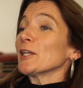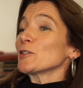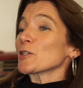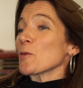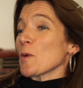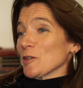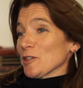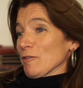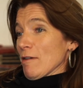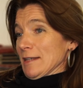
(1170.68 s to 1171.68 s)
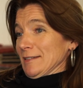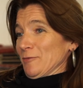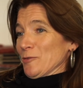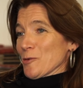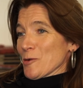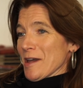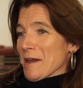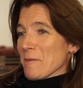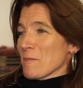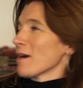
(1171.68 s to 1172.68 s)
you so much, Kresse, for
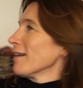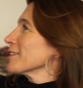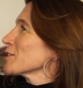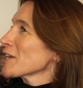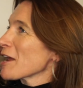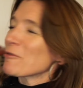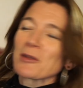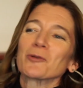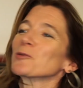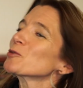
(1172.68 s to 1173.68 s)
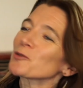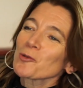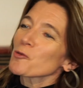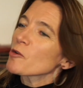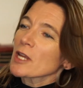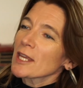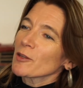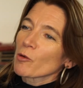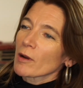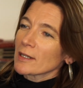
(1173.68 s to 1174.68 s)
sharing your story,
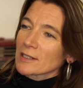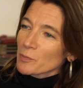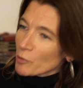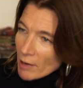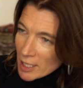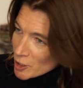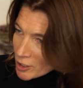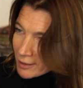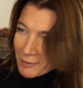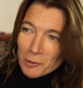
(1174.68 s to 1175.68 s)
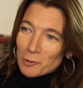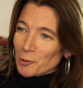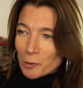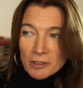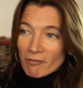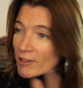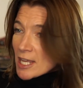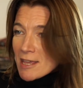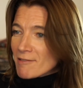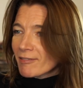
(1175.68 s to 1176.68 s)
your inspiration, your joie de
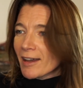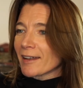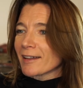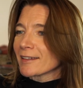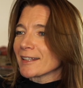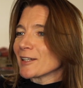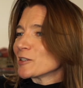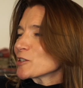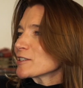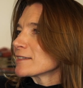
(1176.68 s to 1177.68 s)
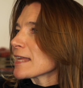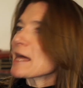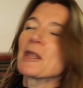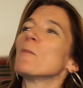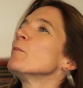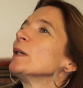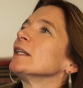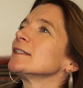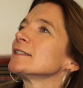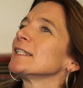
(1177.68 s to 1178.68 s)
vivre, and I think just that
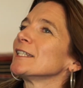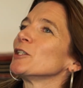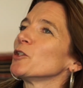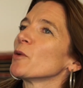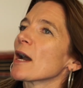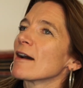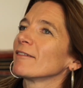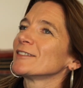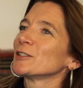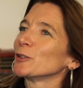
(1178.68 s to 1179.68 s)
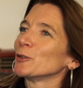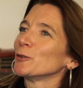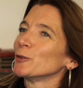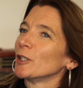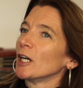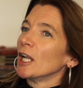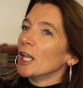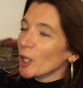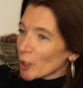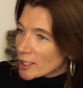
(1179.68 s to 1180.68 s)
ability that you have to
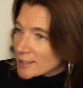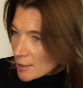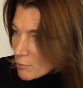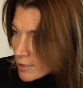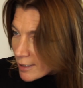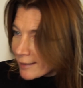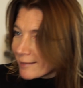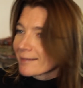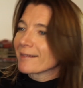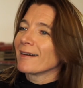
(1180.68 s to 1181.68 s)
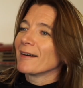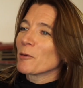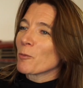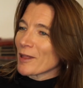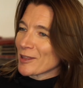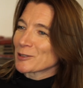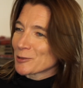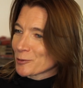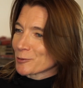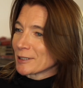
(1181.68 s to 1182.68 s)
look at something with a
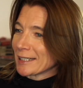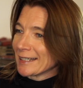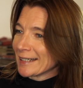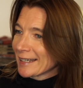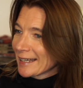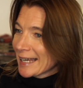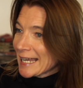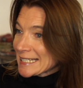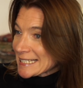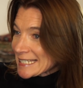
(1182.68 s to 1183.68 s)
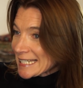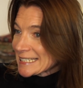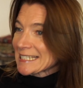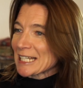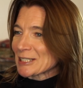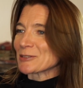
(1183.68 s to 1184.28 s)
story and see its next